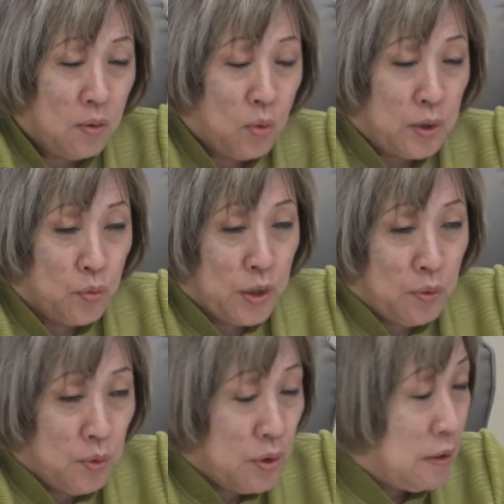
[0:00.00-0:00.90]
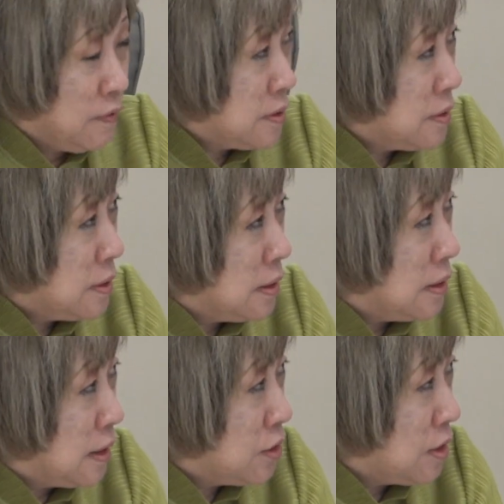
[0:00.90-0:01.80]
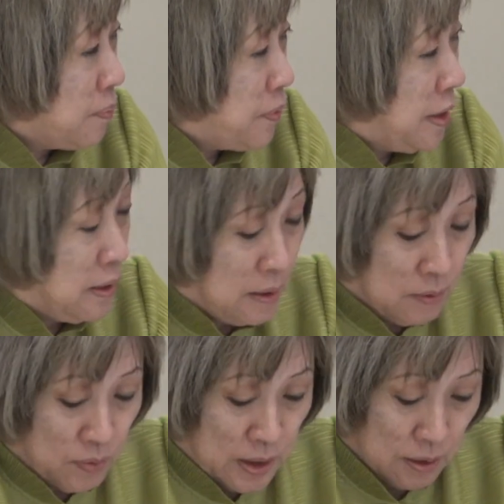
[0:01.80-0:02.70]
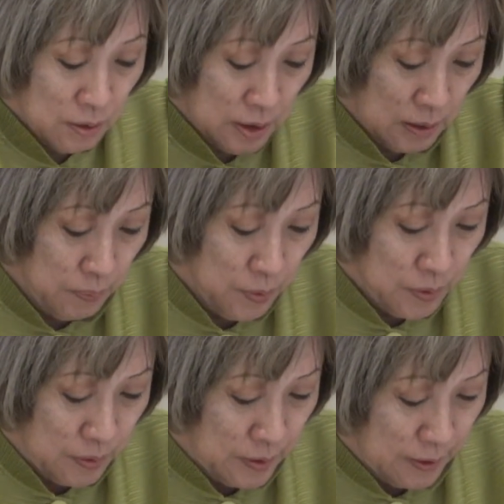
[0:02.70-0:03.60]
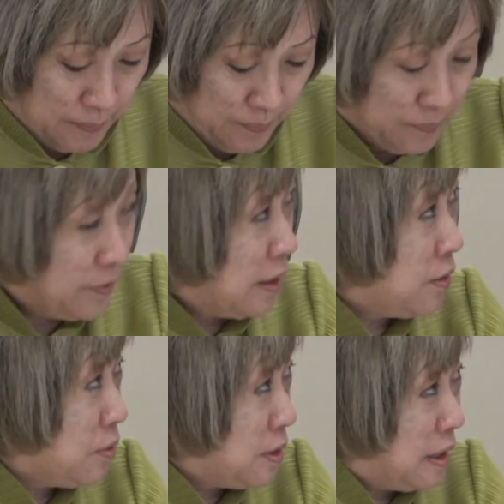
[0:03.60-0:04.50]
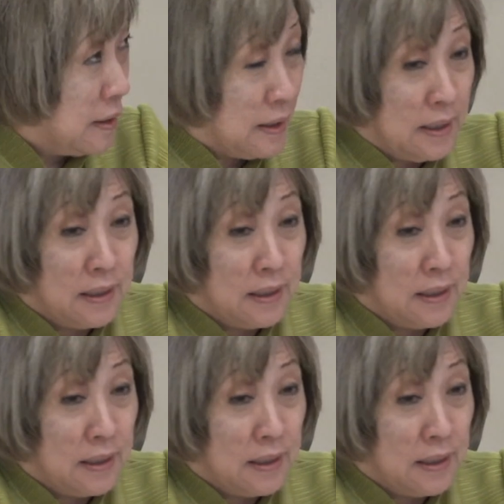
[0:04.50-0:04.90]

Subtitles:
what Rick will give us in the next update, and we can look at the both of them. Thank you, Natalie.